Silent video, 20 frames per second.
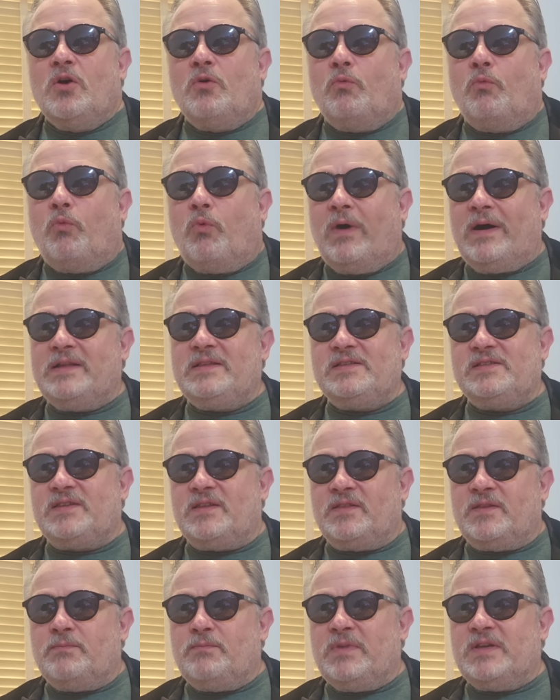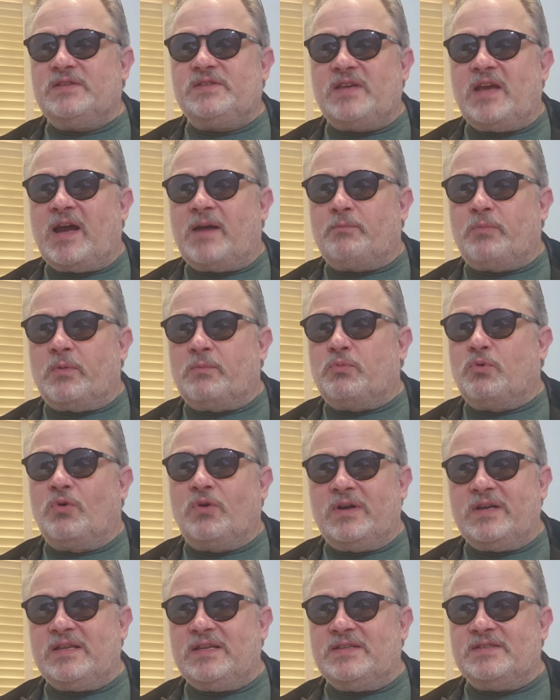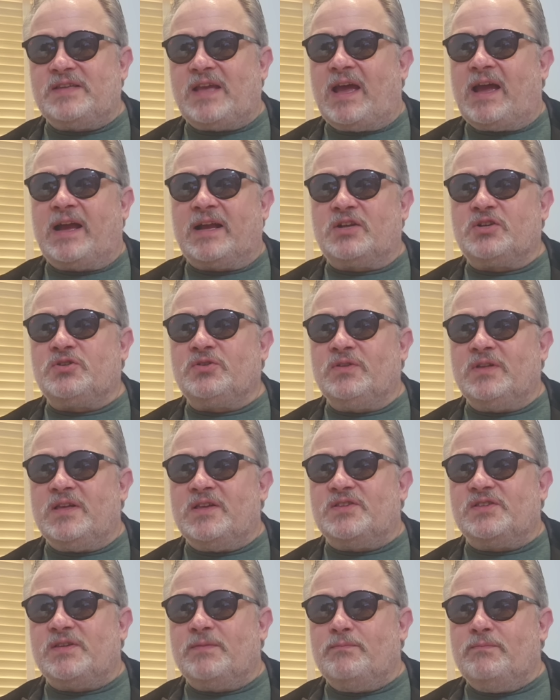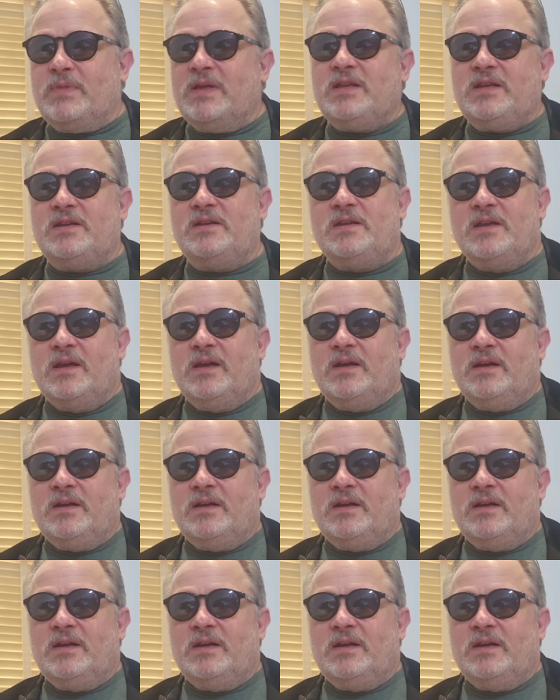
once the mishap report is actually submitted,